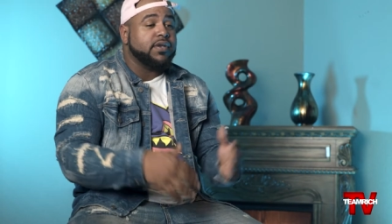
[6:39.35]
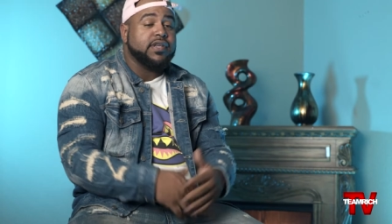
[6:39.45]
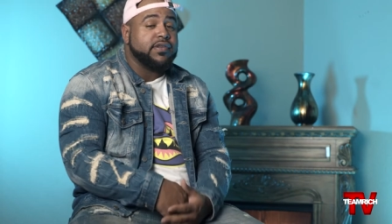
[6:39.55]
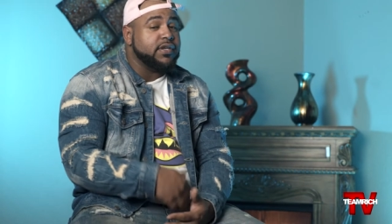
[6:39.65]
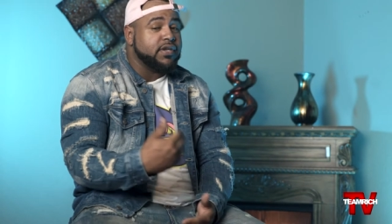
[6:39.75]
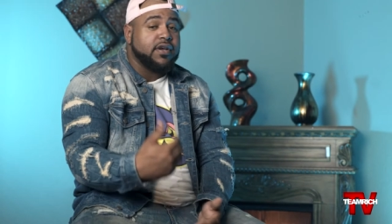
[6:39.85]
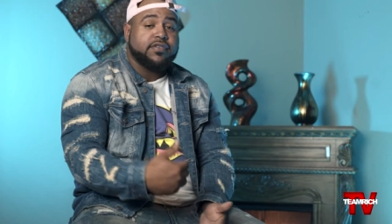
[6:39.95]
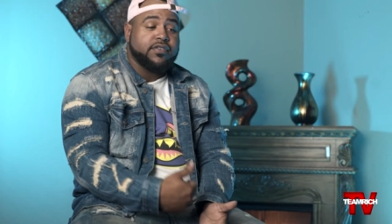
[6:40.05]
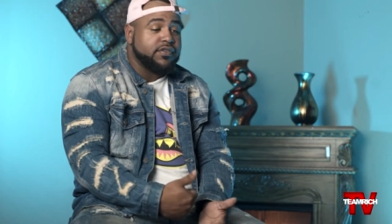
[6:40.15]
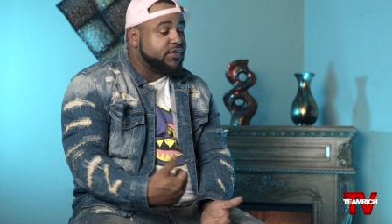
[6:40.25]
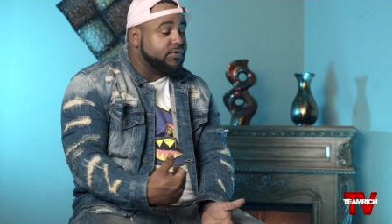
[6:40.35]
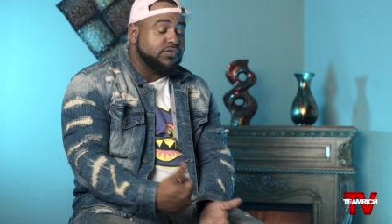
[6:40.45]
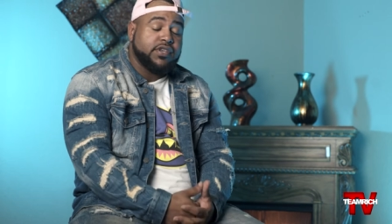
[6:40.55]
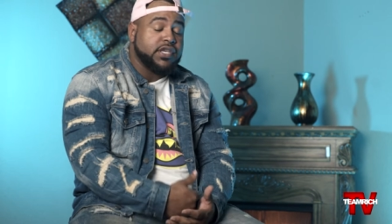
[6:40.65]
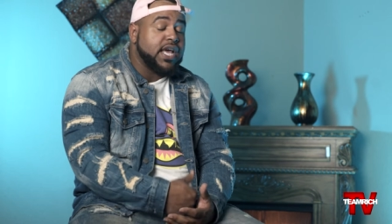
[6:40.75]
These little youngsters are
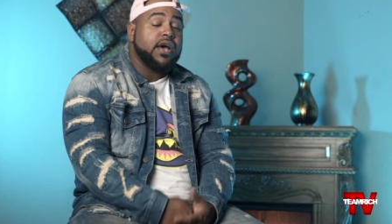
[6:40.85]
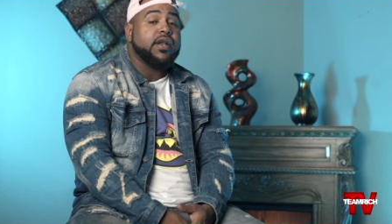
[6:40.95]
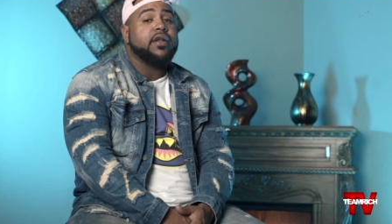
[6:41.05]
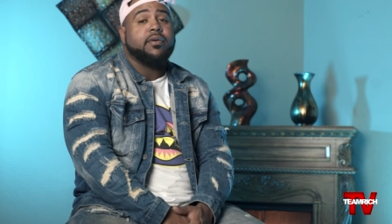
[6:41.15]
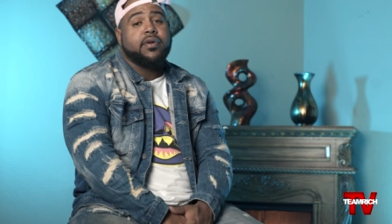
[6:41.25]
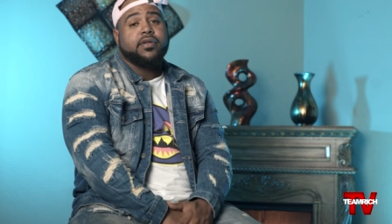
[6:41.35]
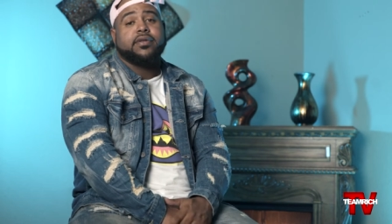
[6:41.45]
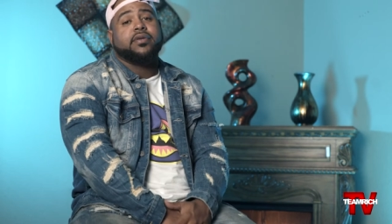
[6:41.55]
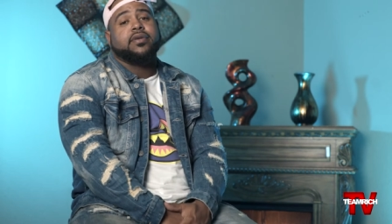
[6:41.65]
shooting shit down out here, brother.